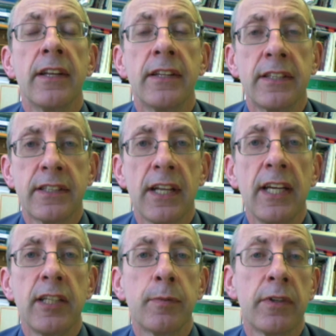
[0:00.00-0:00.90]
the
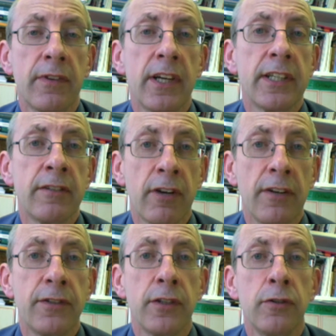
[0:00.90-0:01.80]
state providing
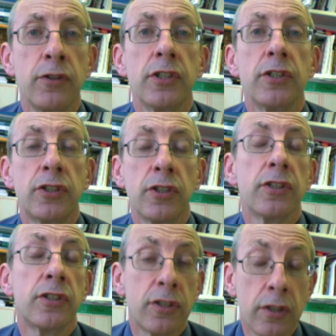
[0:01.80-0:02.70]
refuge should
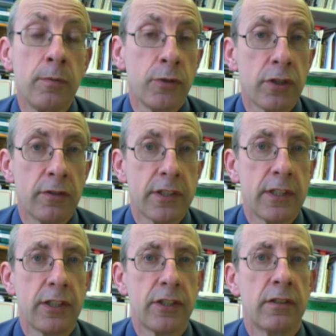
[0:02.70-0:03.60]
assume
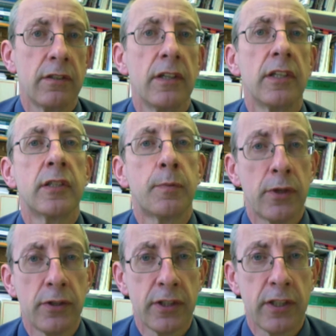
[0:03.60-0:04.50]
jurisdiction to
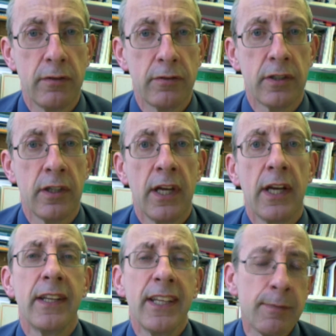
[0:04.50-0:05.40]
prosecute.
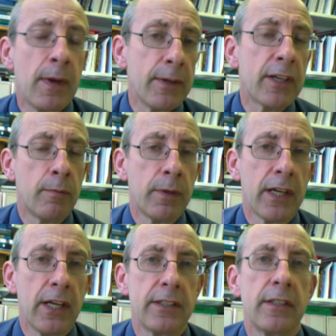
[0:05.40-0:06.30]
This may be
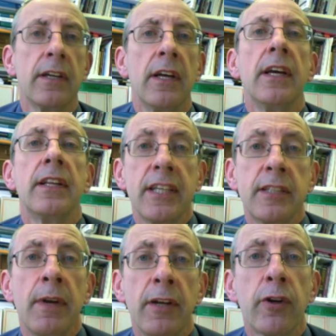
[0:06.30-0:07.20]
complicated.
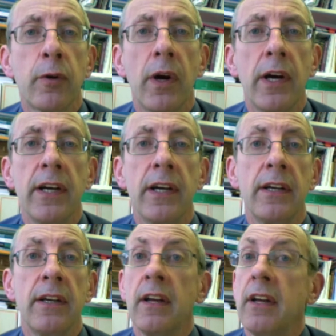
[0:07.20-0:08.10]
This may
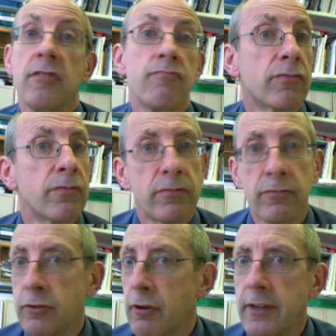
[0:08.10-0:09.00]
require
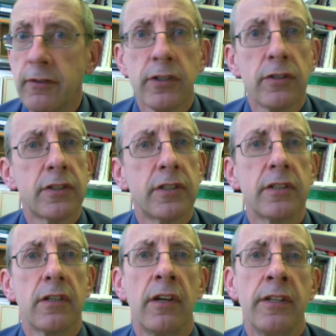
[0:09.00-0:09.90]
great
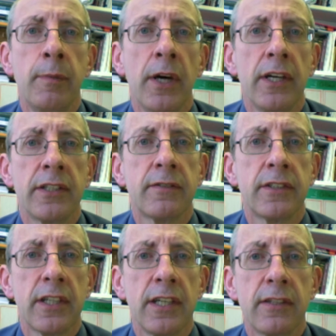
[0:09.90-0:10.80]
resources on the part of the
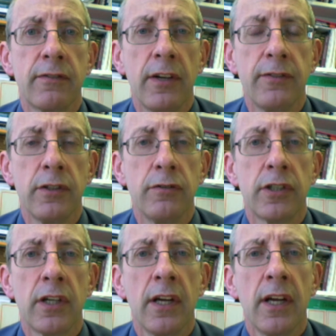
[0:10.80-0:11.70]
state of
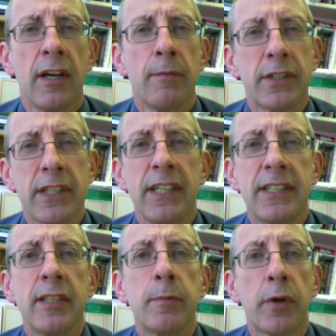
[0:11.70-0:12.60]
refuge. But
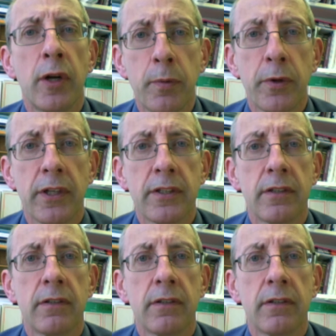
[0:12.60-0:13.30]
is it appropriate